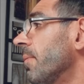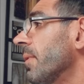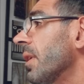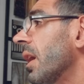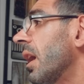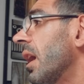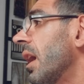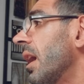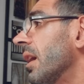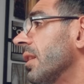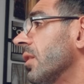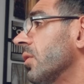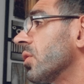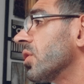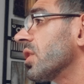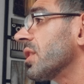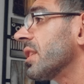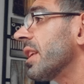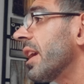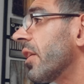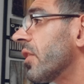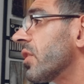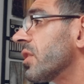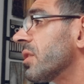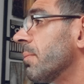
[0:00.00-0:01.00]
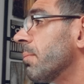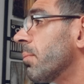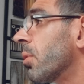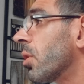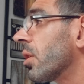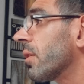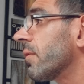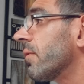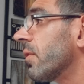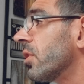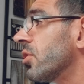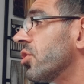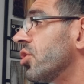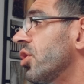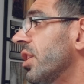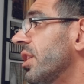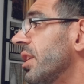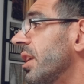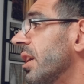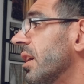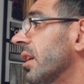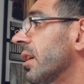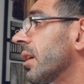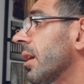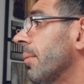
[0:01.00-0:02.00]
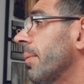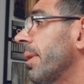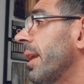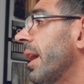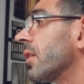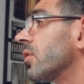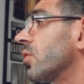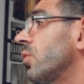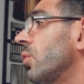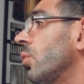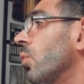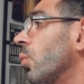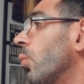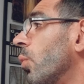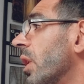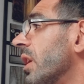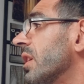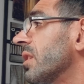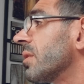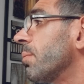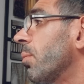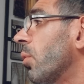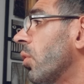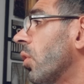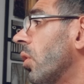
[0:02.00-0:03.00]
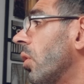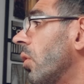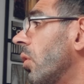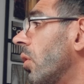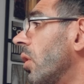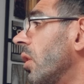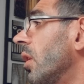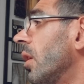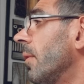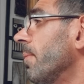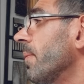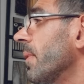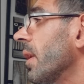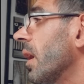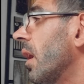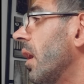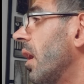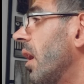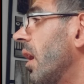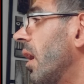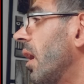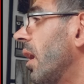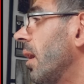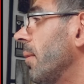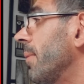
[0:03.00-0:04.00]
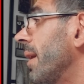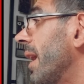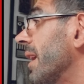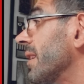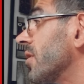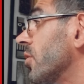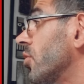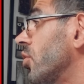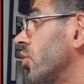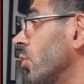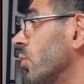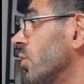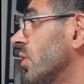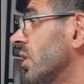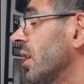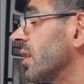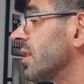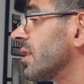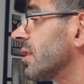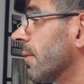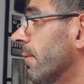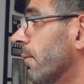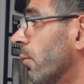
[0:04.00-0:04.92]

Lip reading: This was Harrisonburg, Virginia, coming out to Westboro, Massachusetts.